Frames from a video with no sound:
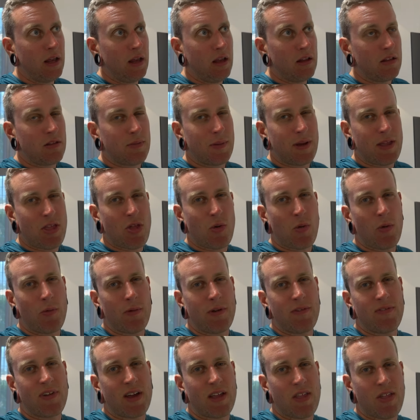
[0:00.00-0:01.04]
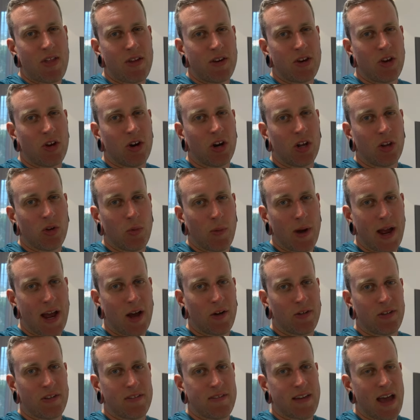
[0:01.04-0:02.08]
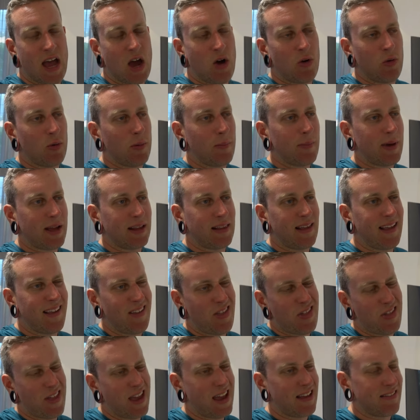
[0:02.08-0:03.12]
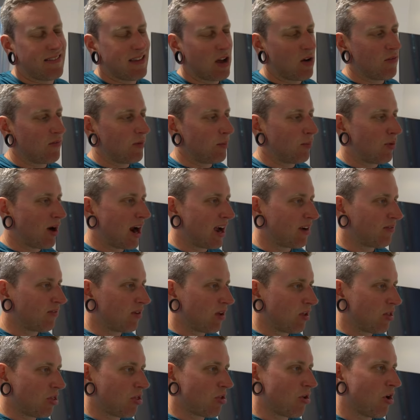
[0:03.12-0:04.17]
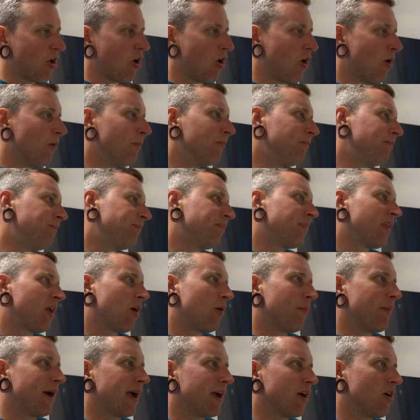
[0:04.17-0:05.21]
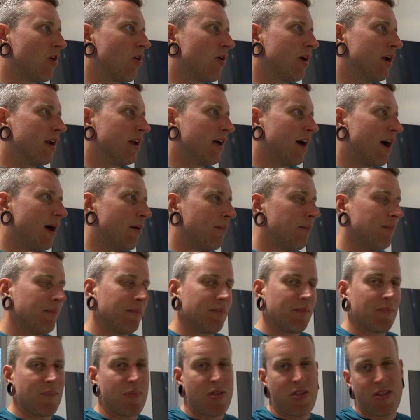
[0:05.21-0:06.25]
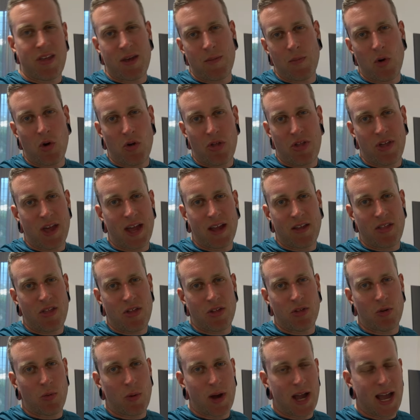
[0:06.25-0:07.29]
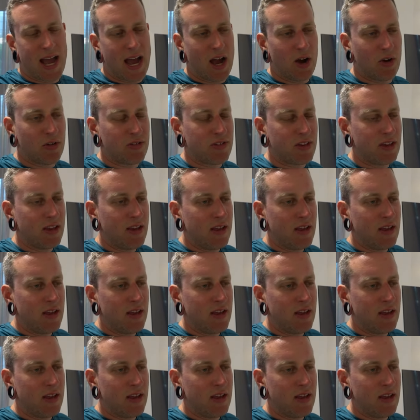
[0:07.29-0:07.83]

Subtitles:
depends on what we fancy doing on the way out of town. We might like stay in town for breakfast, or we might go and see more sights on the way out.